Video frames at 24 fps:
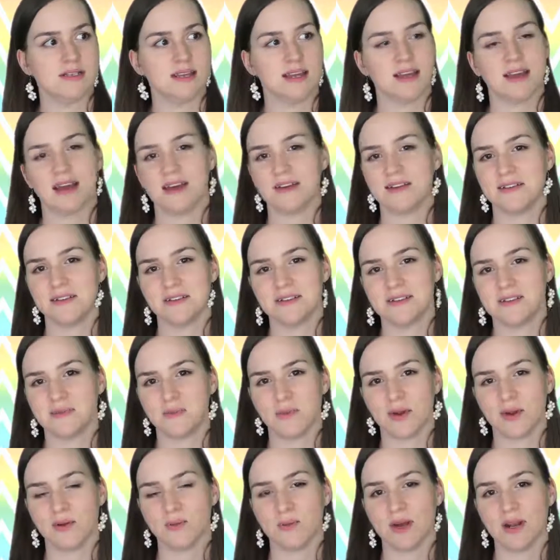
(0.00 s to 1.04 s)
Like, I know it's a
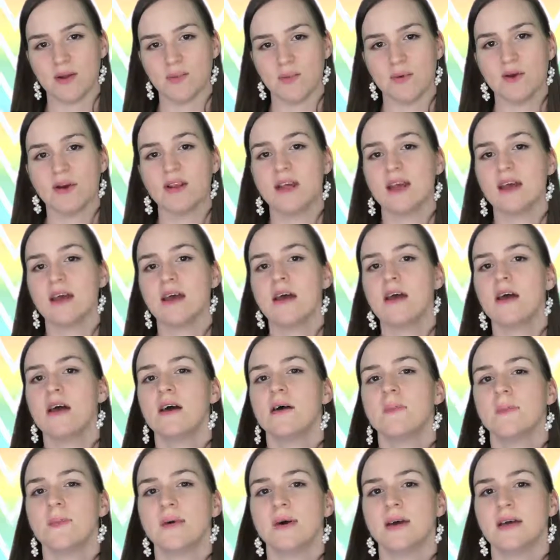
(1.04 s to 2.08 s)
weird way to put it,
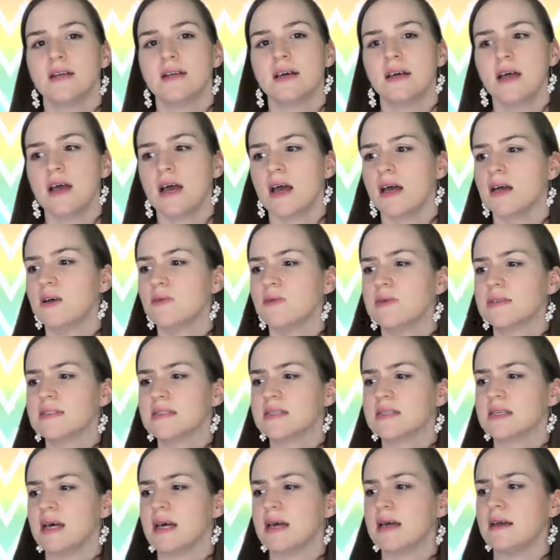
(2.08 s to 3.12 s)
but it was
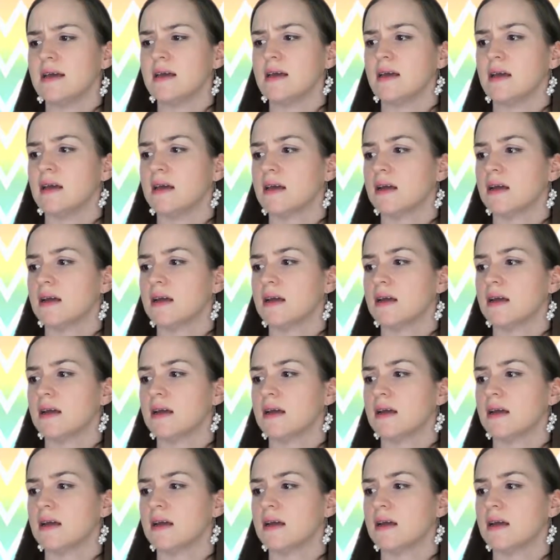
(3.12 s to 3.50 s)
like